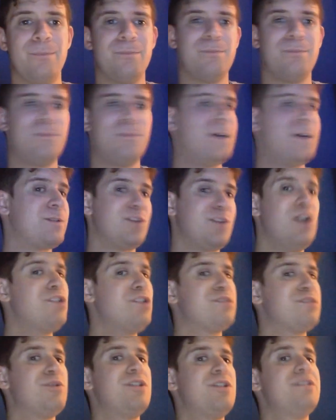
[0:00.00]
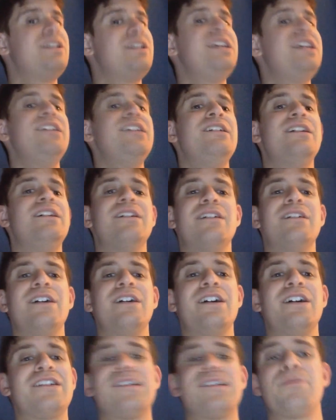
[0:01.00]
But those were the
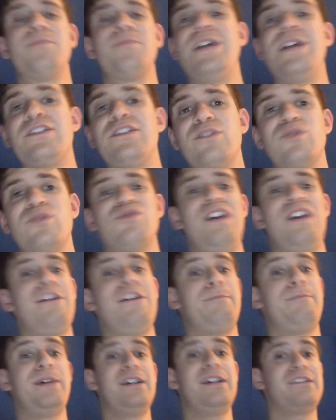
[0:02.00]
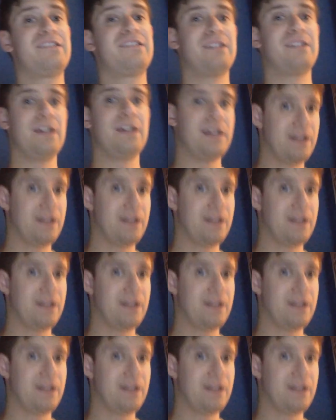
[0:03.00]
uh, supplemental draft picks